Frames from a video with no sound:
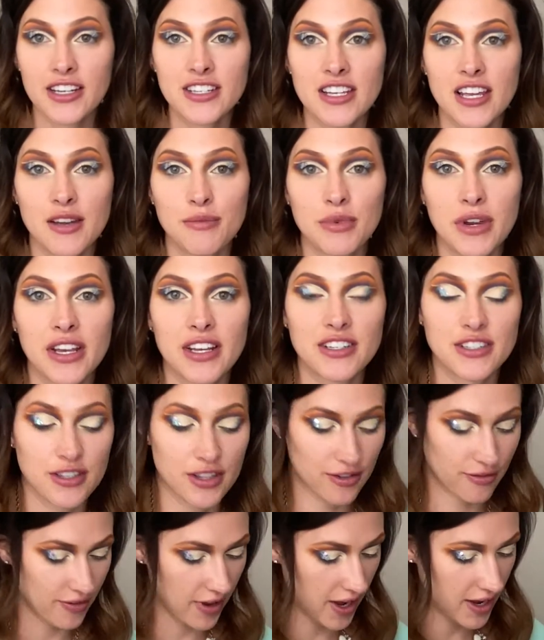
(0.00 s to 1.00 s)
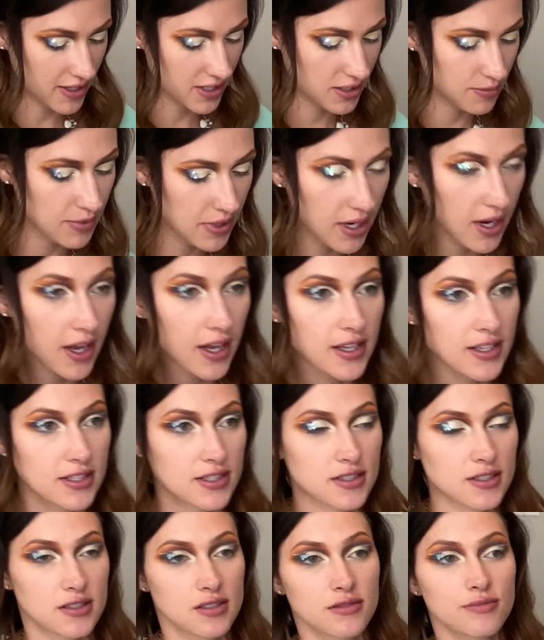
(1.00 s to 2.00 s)
take a break and do the face
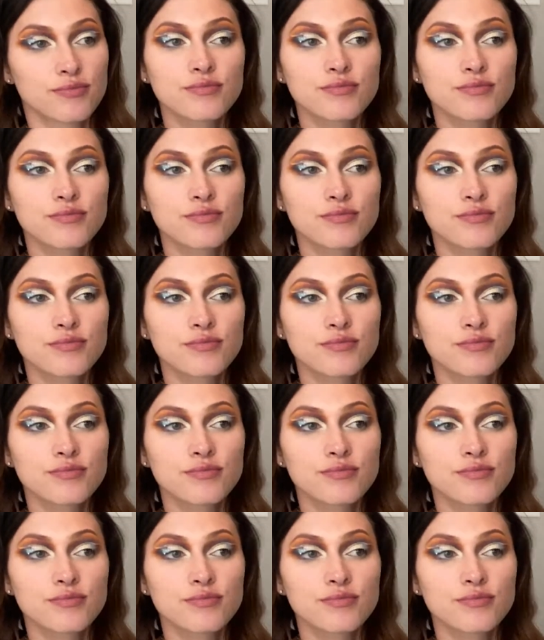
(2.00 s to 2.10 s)
because